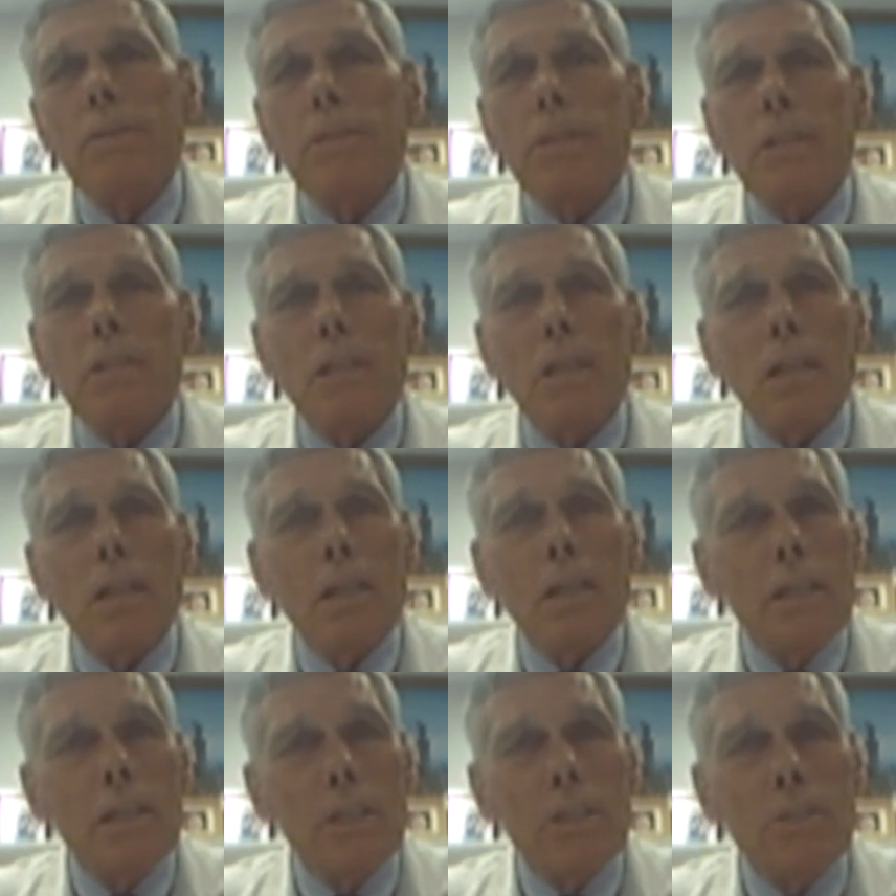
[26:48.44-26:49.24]
Just a
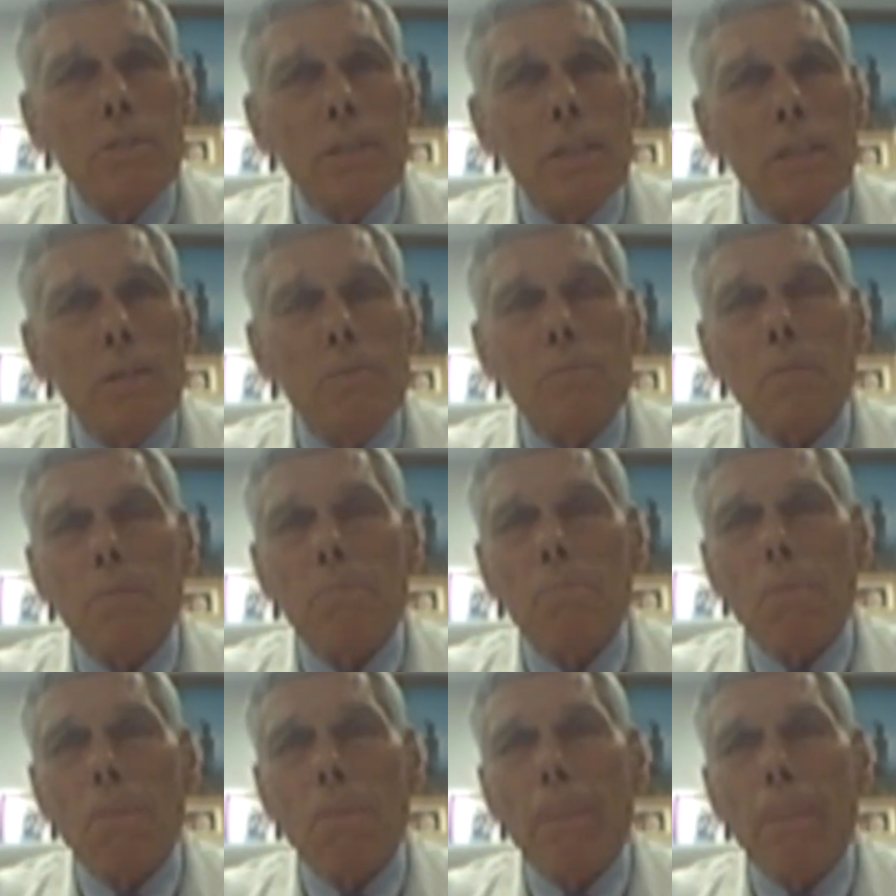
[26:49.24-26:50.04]
little history.
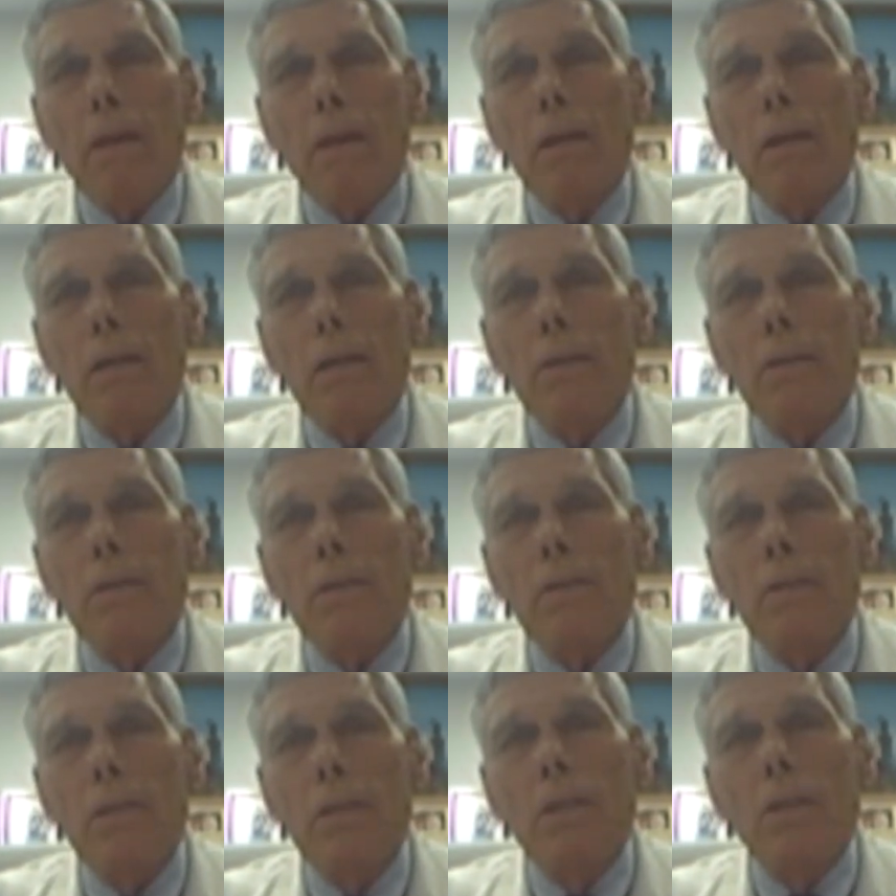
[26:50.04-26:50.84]

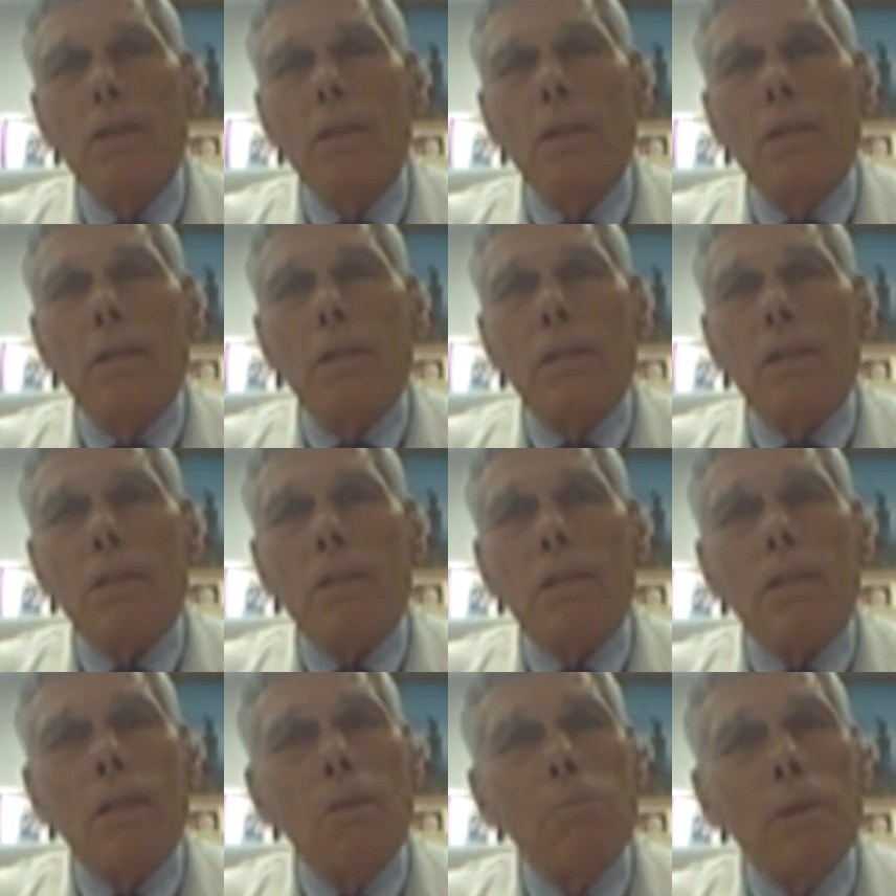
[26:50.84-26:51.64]
The
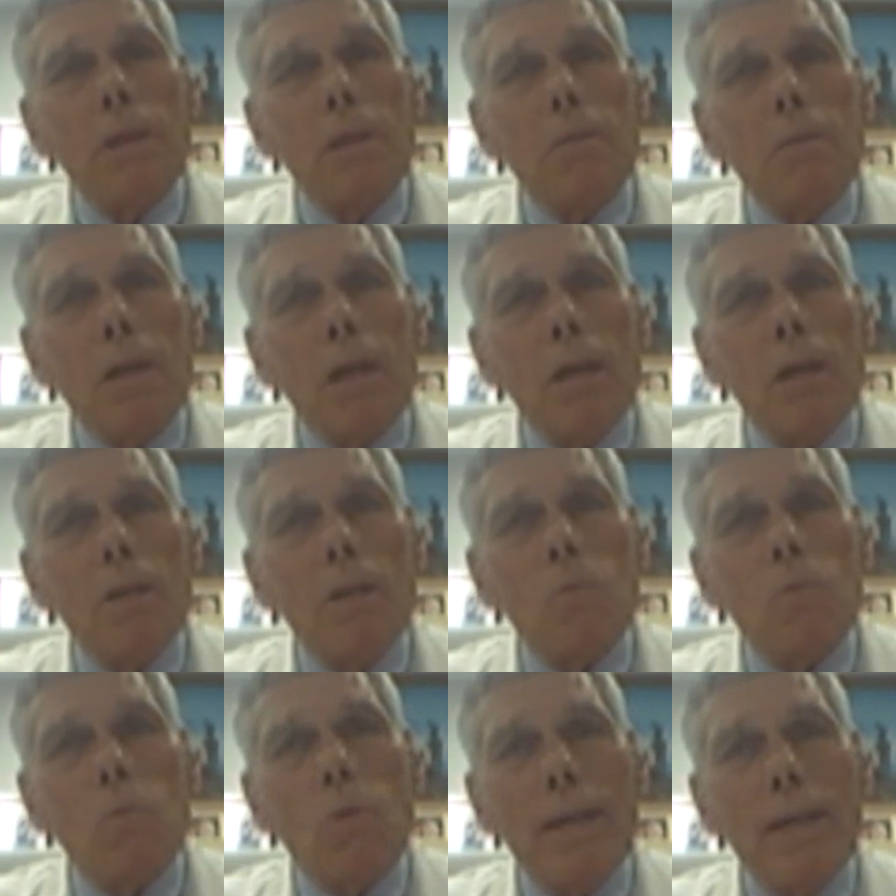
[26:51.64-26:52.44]
company
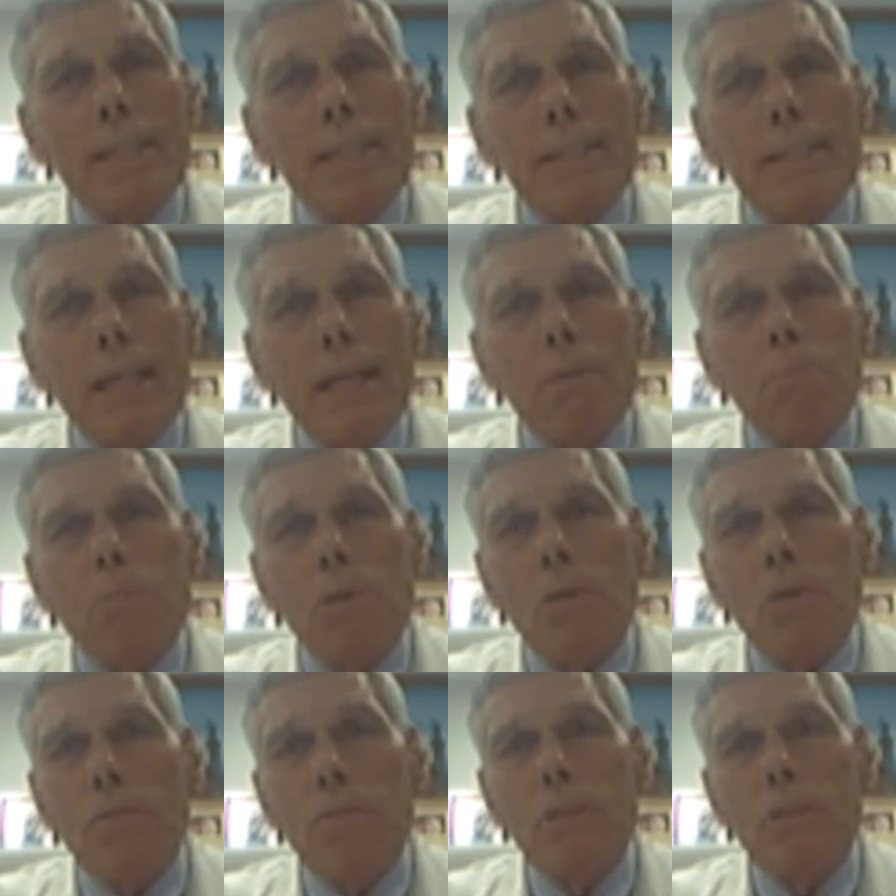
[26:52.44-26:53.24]
called Weissap
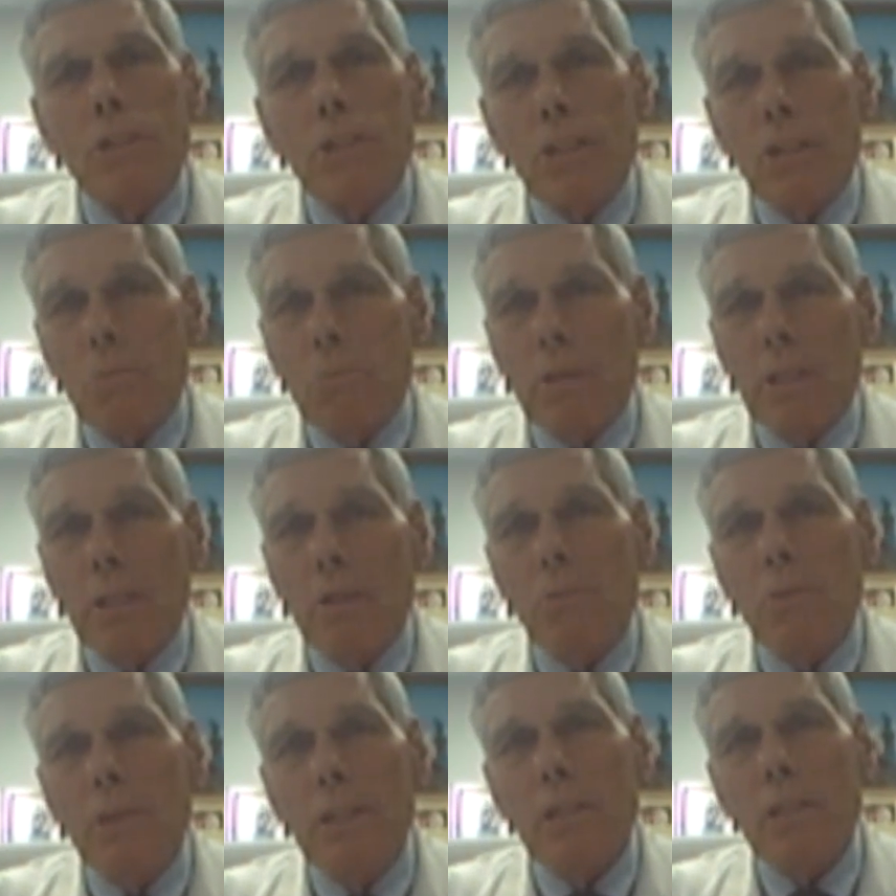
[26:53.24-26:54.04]
over in Germany
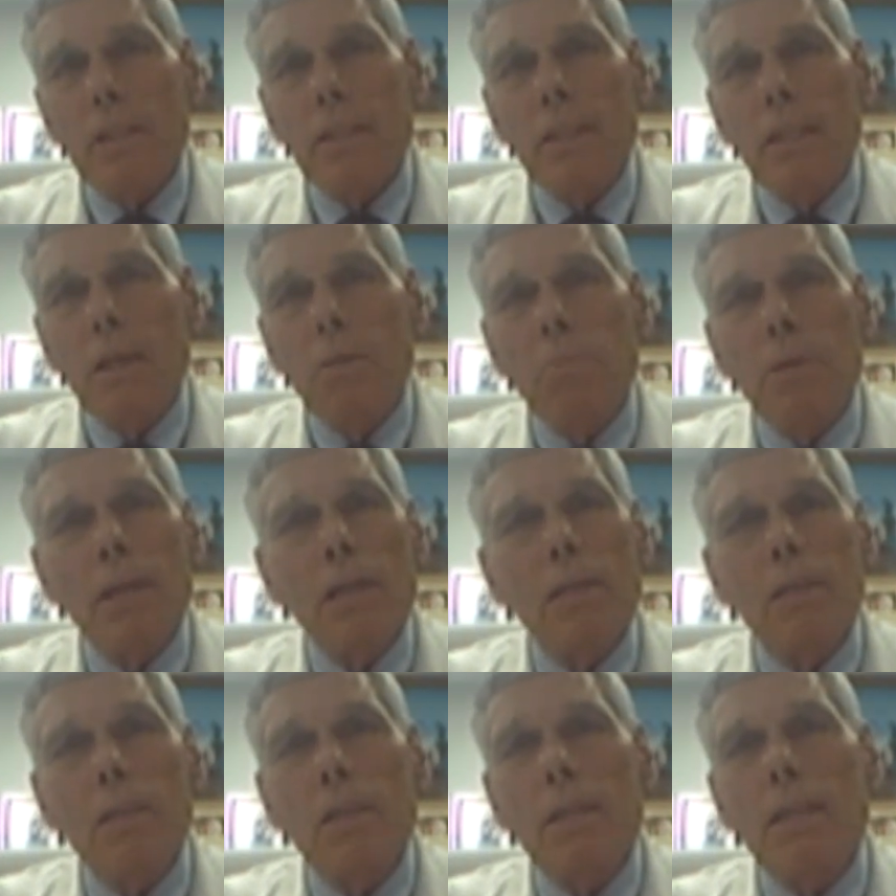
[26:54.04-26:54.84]
originally came
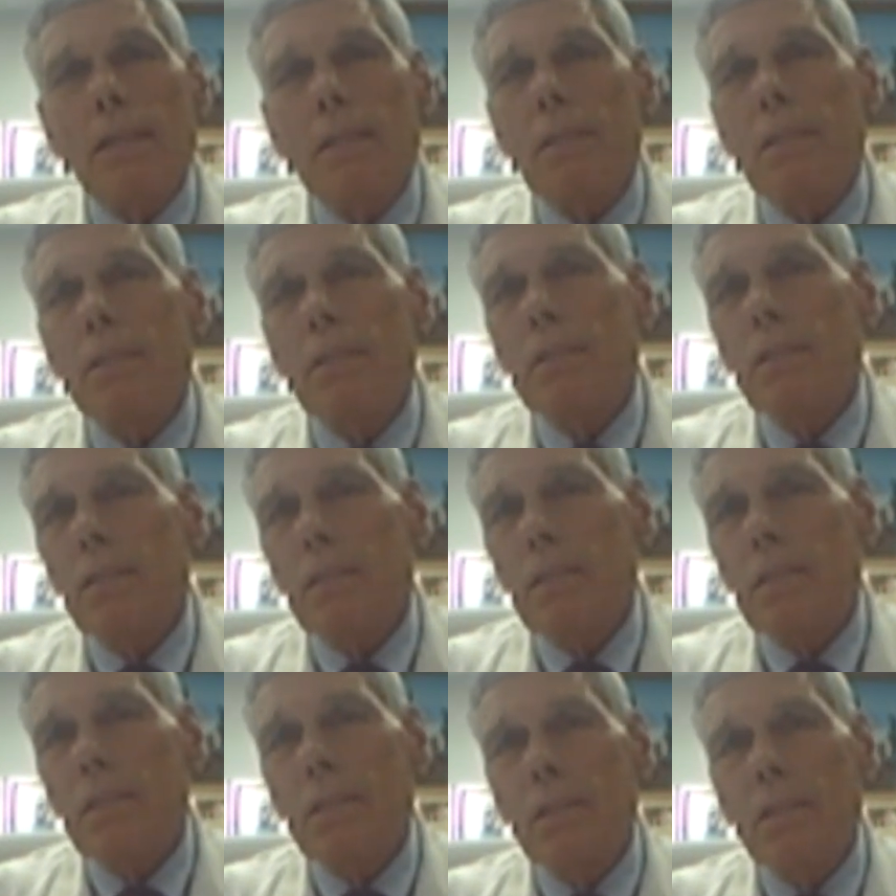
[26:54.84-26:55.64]
out in the
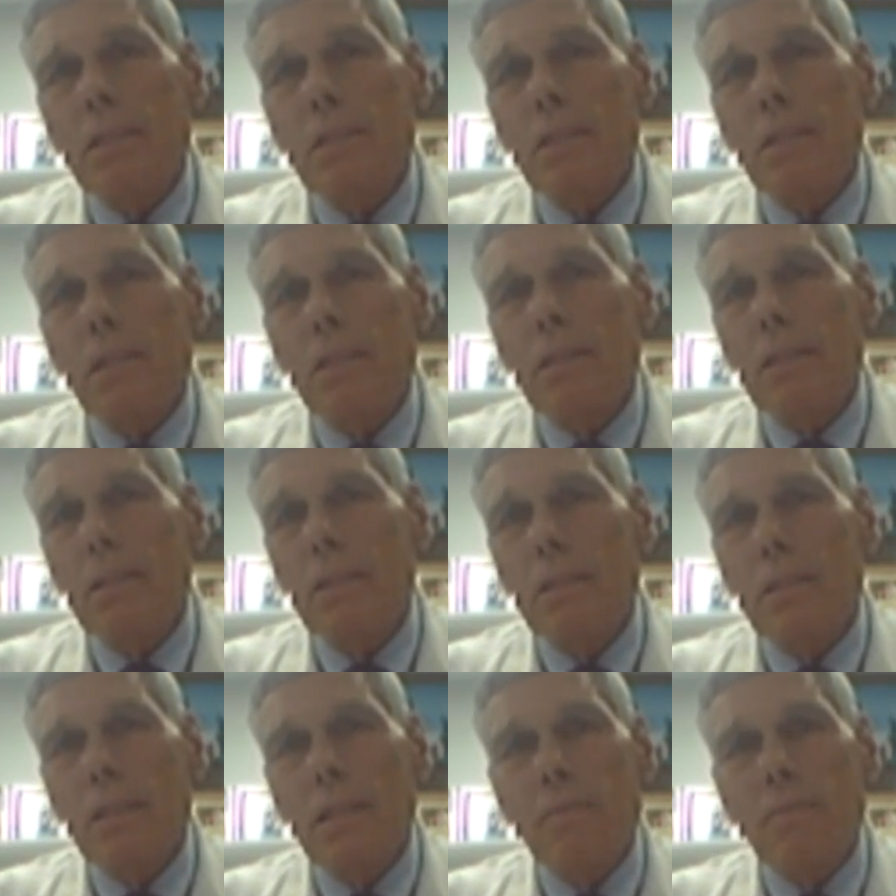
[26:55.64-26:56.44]
1960s,
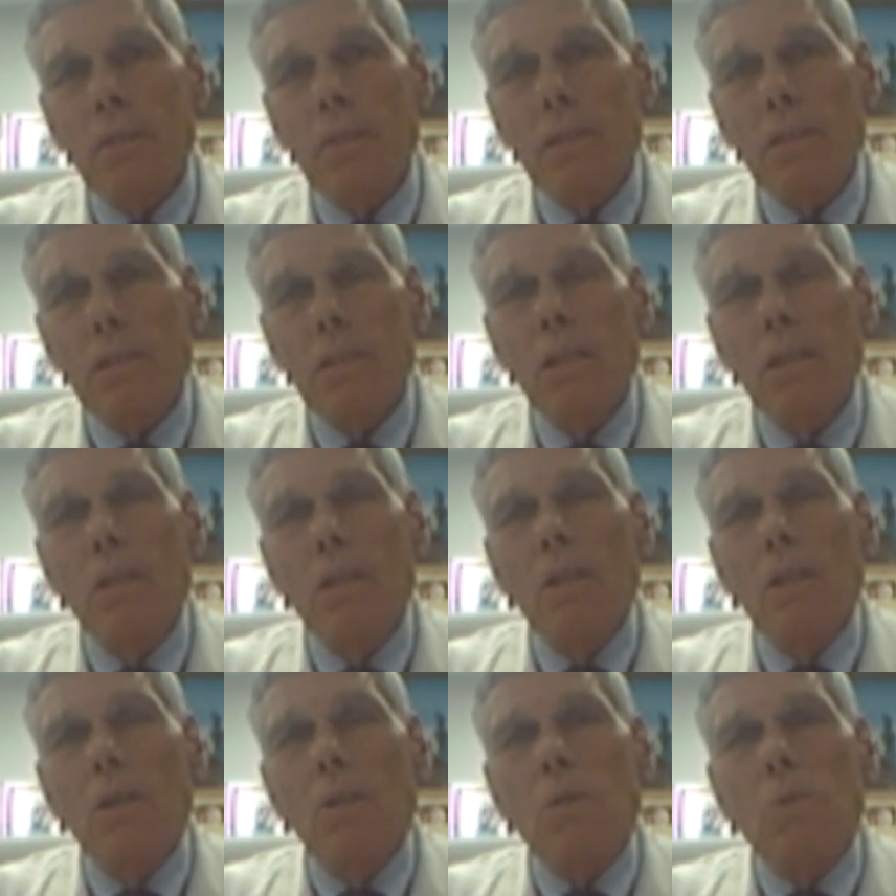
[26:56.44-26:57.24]
1970s
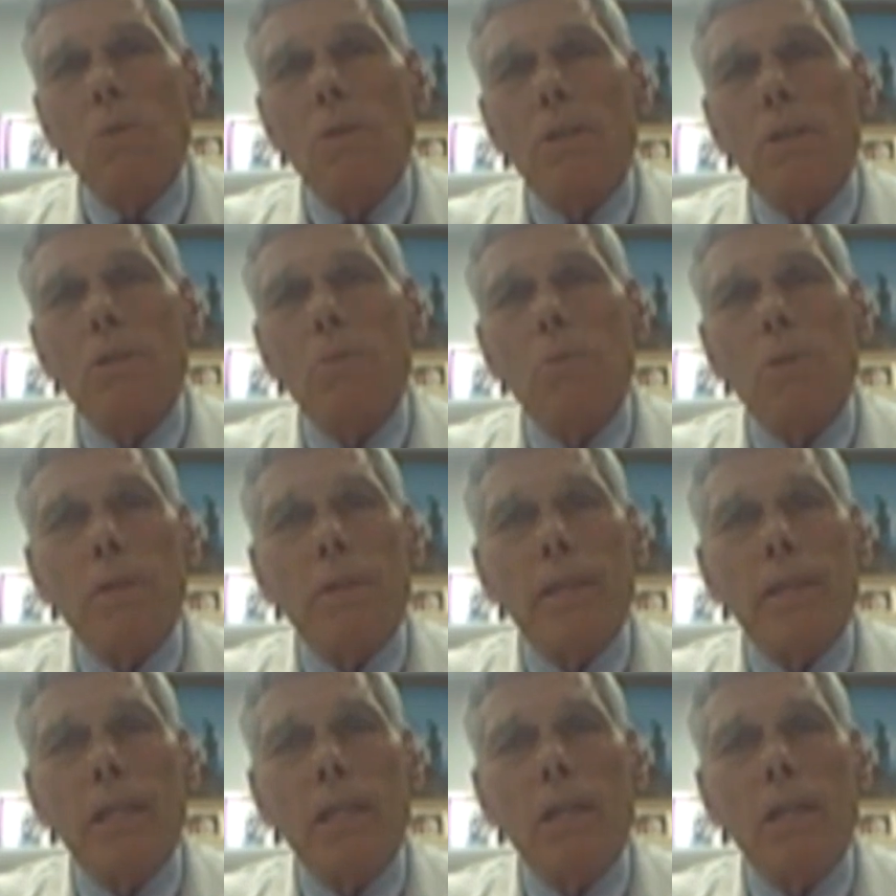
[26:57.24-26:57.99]
with what